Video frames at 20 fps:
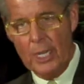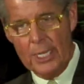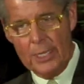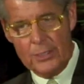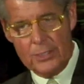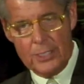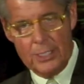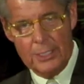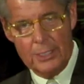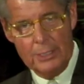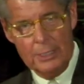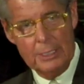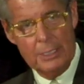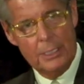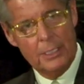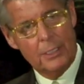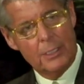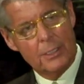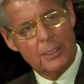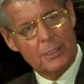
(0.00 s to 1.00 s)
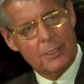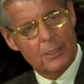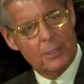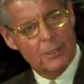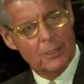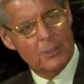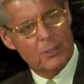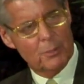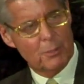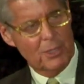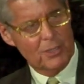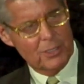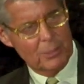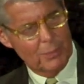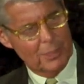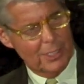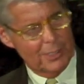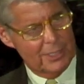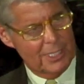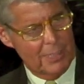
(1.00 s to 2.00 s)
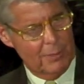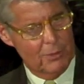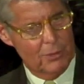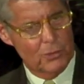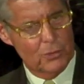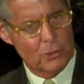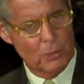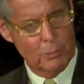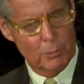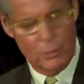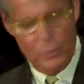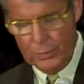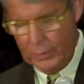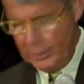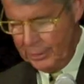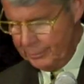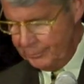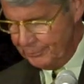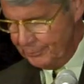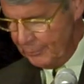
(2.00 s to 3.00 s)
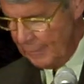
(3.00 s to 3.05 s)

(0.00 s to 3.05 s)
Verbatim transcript: honesty, especially with that Kevin Sorbo thing.